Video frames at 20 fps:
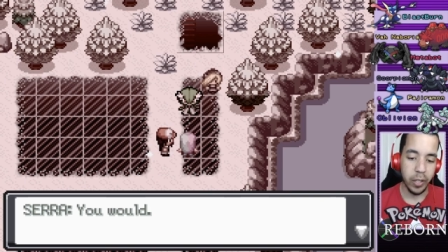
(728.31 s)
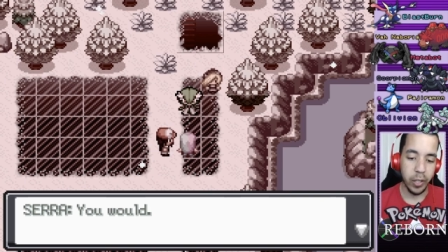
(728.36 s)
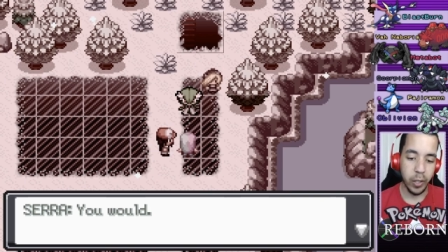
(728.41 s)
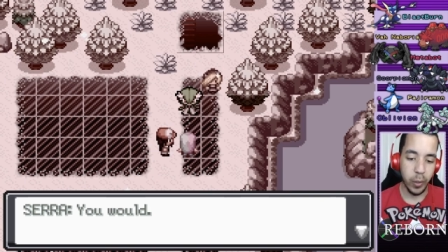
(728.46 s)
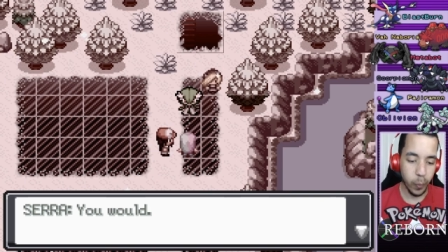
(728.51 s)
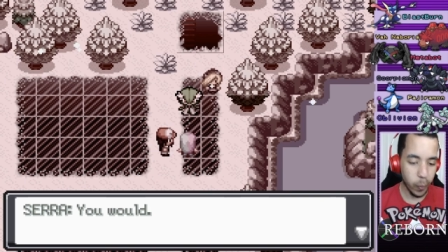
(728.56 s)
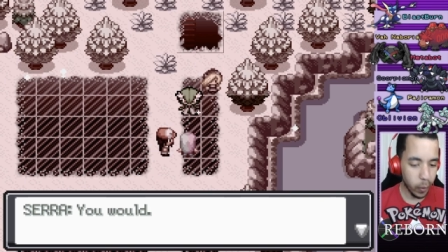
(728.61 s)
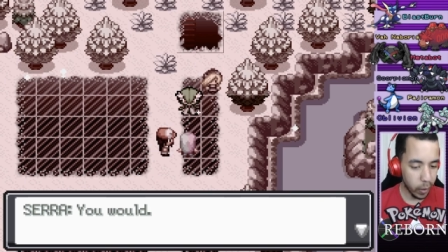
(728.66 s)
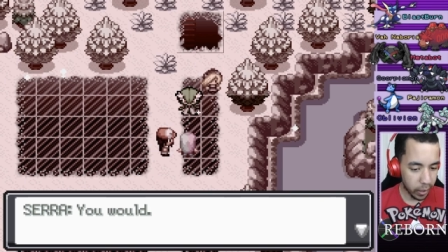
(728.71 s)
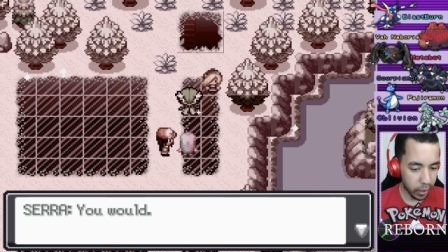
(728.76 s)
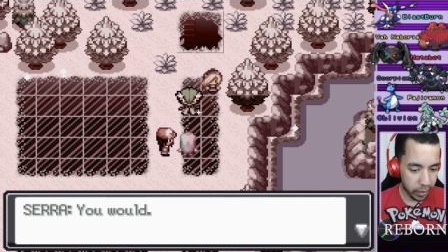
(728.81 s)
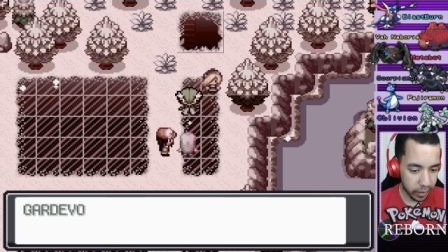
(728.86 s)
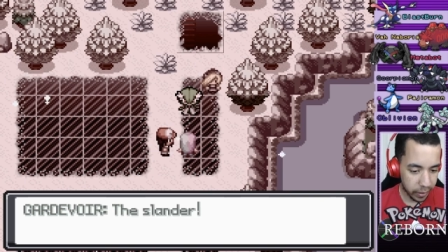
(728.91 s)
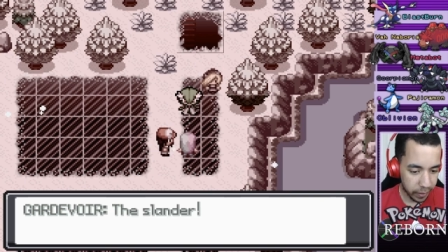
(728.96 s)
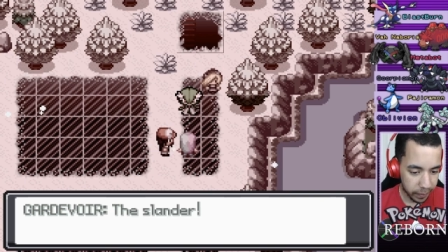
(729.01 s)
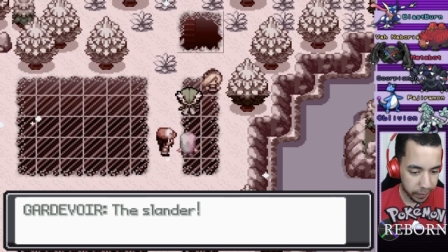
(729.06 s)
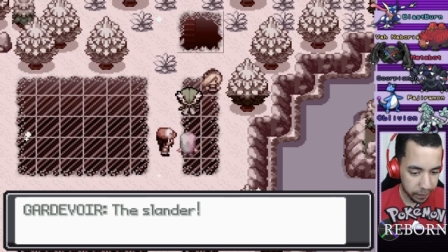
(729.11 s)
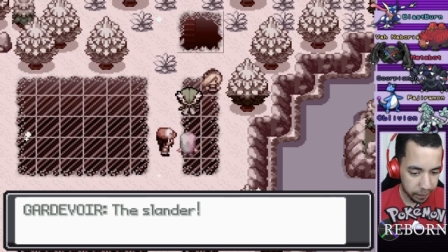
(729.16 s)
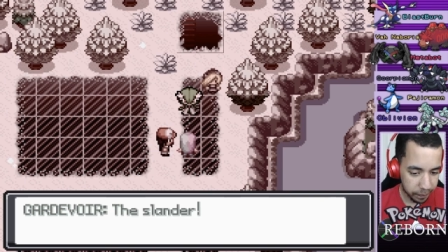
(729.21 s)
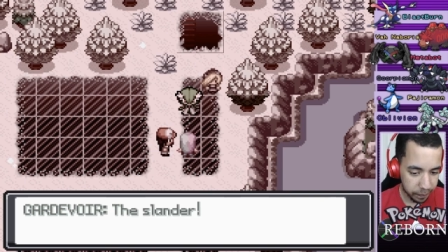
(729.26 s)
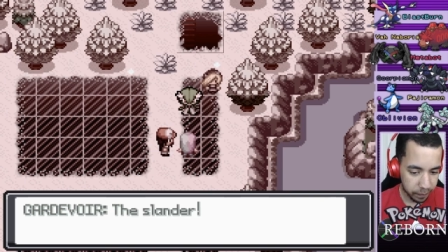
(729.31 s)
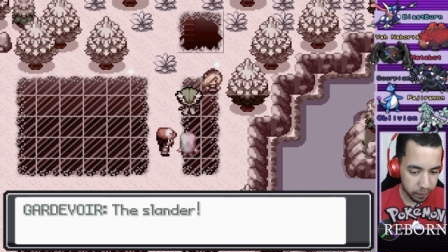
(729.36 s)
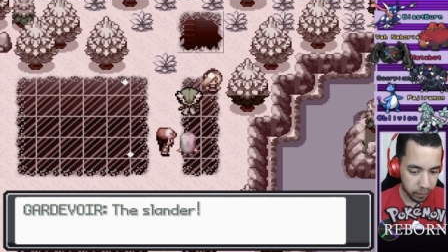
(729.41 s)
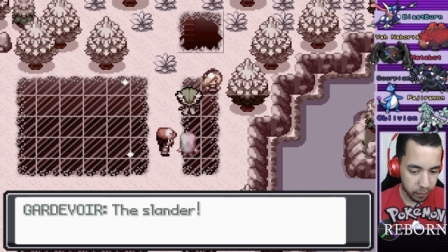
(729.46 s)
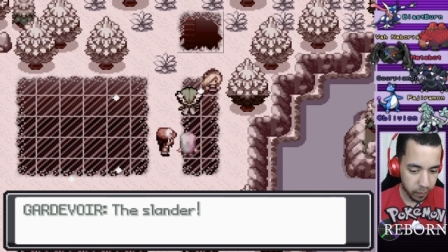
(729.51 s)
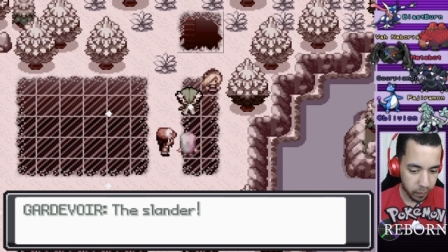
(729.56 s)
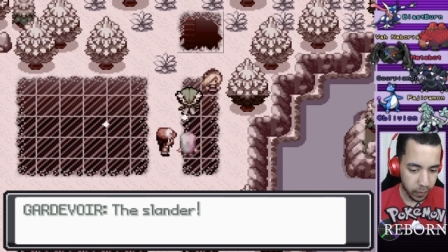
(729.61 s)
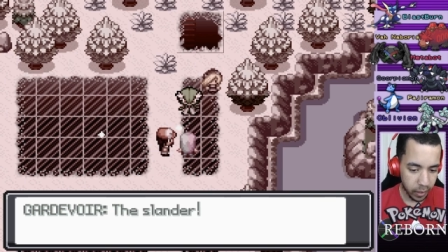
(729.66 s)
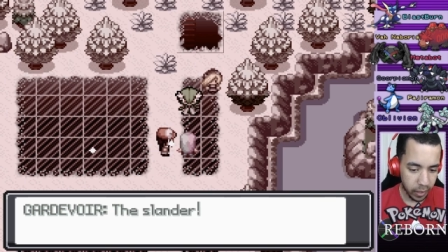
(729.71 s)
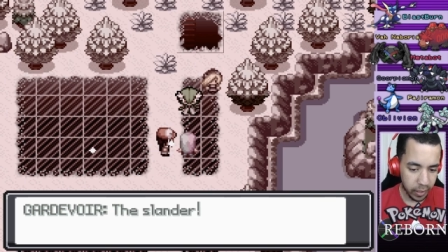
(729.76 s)
You would.
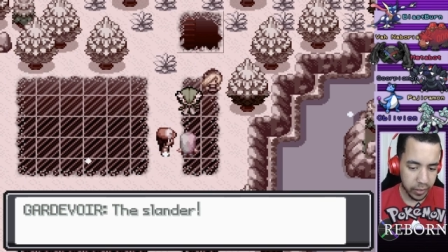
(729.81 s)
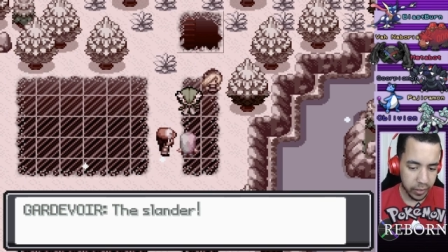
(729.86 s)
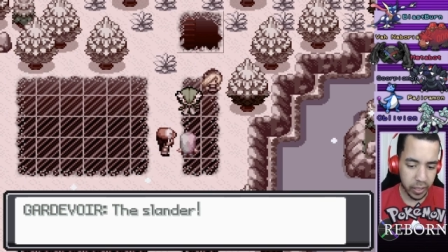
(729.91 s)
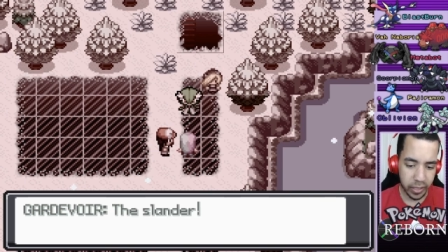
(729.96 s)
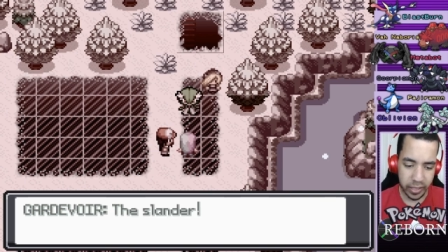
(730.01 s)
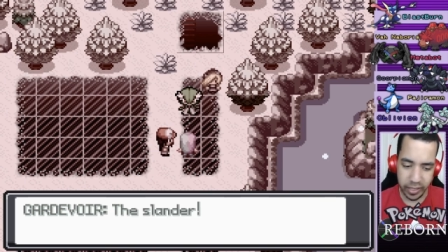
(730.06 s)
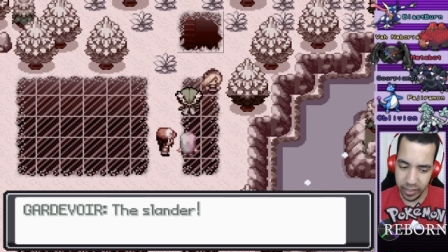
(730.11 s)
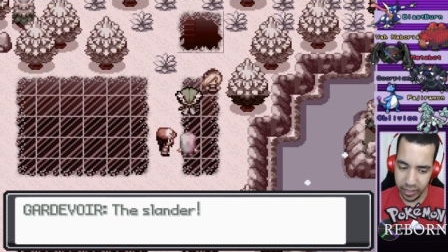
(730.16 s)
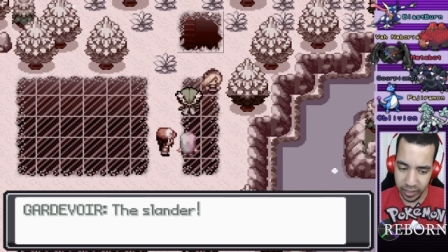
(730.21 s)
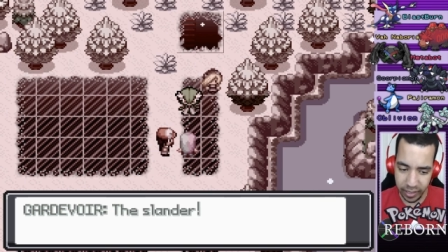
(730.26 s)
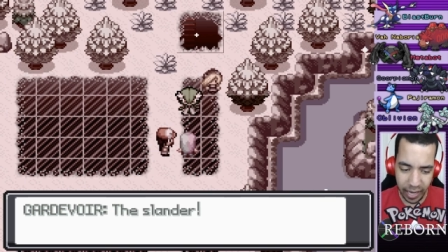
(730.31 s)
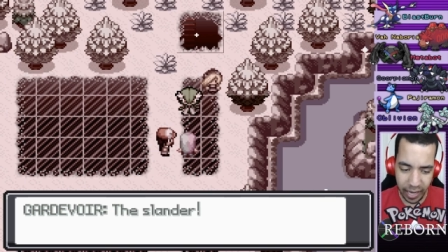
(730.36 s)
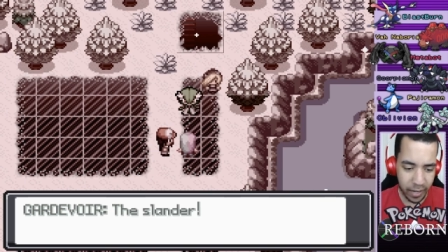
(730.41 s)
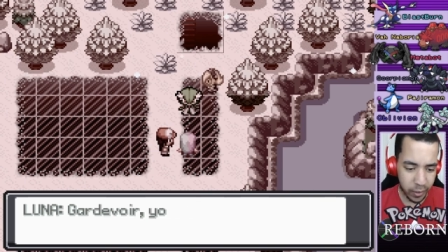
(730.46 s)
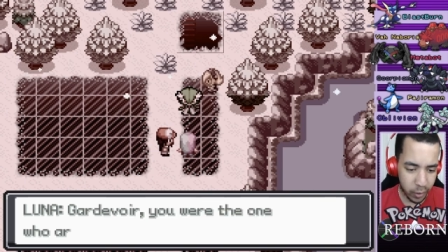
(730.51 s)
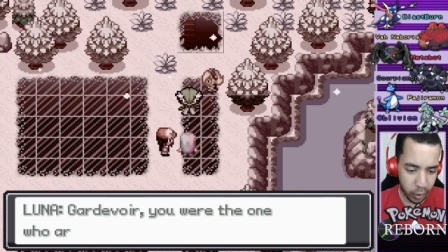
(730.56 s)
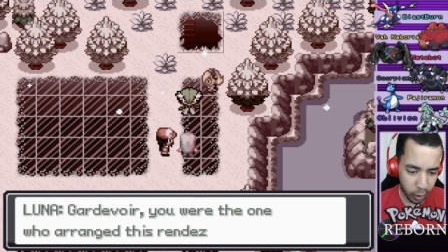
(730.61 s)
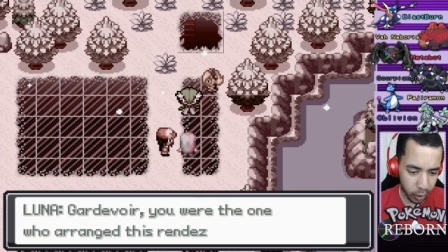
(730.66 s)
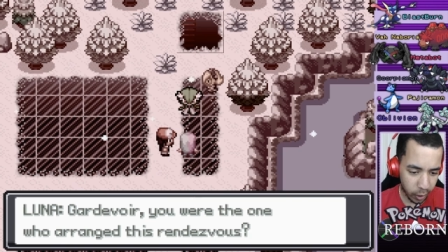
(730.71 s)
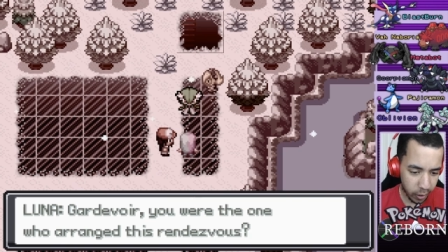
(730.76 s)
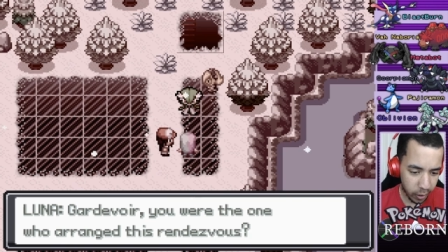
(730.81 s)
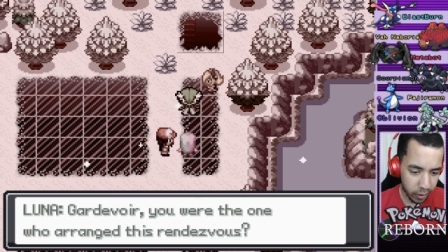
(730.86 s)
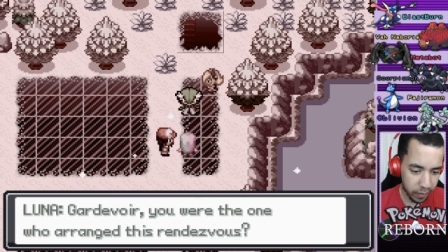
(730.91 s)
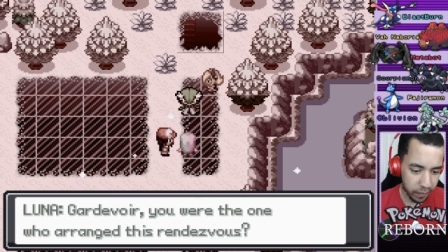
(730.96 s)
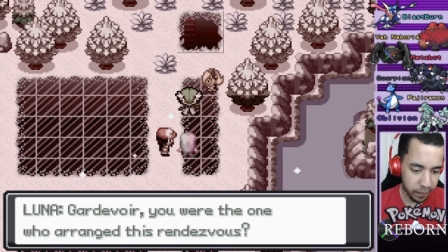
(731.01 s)
The slander!